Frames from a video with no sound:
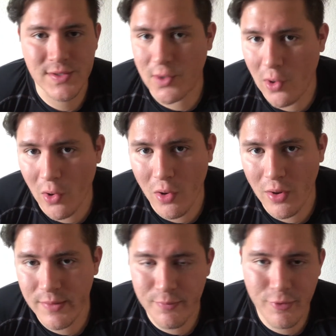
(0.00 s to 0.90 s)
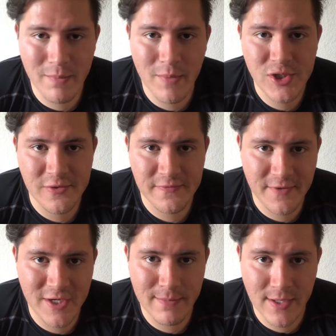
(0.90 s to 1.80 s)
which are all pretty much your
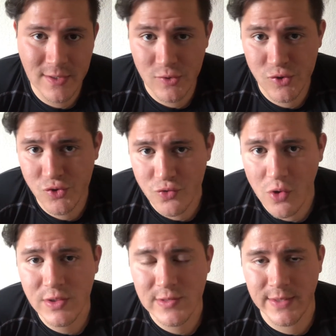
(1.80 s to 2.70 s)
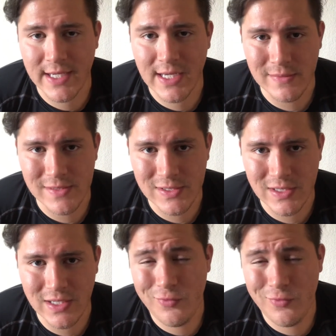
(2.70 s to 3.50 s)
fundamental strokes when it comes to